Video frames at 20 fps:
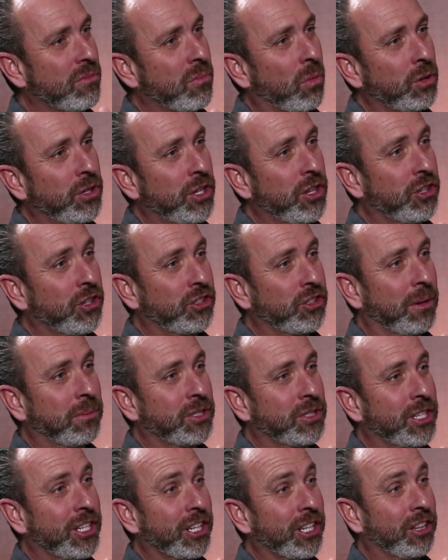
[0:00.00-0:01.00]
more
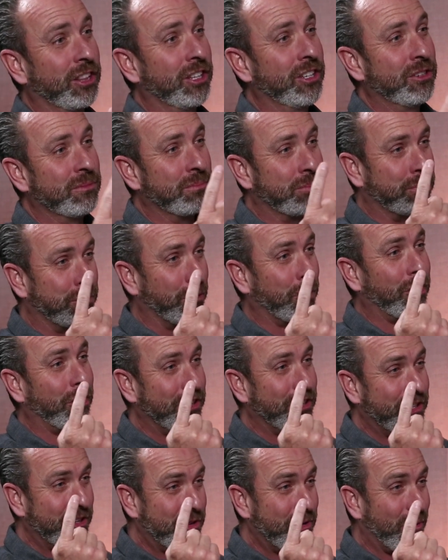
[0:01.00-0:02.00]
dealerships that include
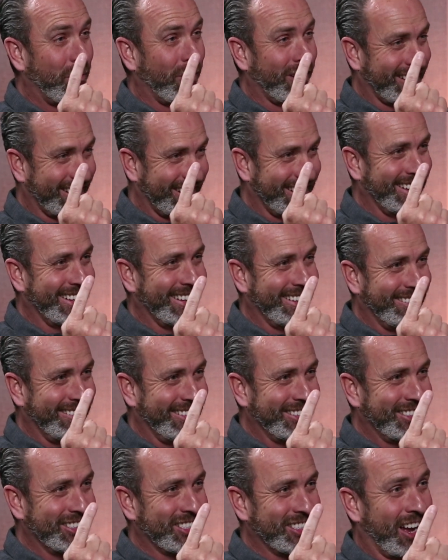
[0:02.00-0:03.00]
Brooklyn New York
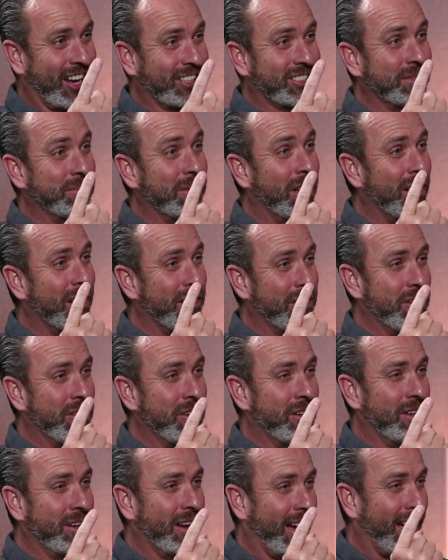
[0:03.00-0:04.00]
which is awesome
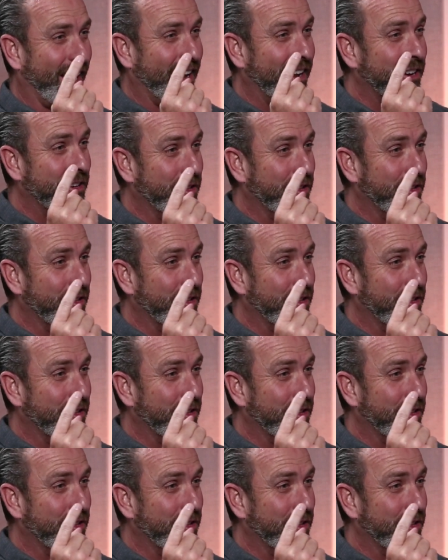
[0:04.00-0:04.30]
right uh,